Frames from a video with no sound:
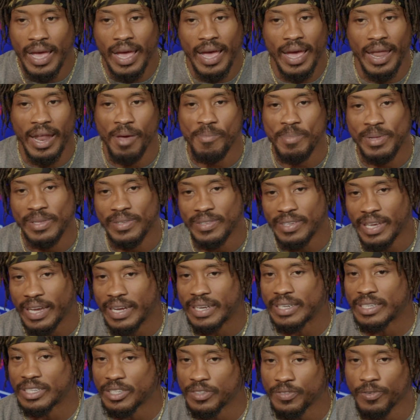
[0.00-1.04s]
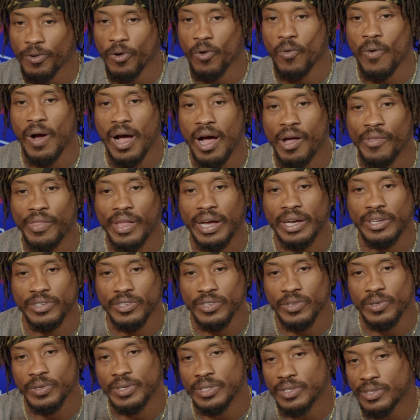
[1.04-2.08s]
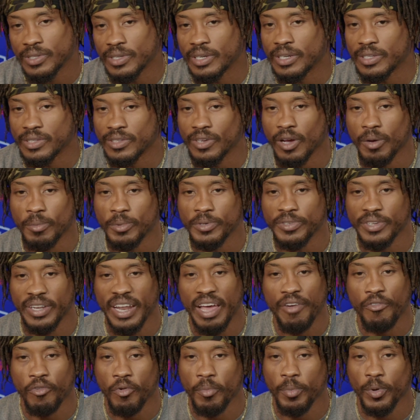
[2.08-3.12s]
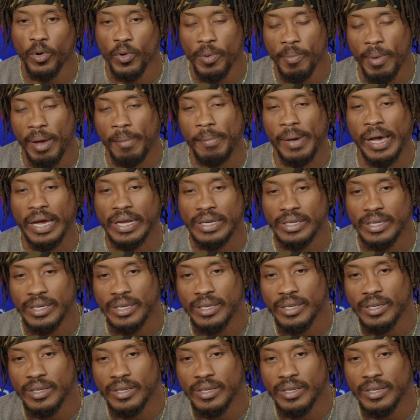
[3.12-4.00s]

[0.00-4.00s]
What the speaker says: And I've been saying this for a while now, so it's almost inevitable in my mind.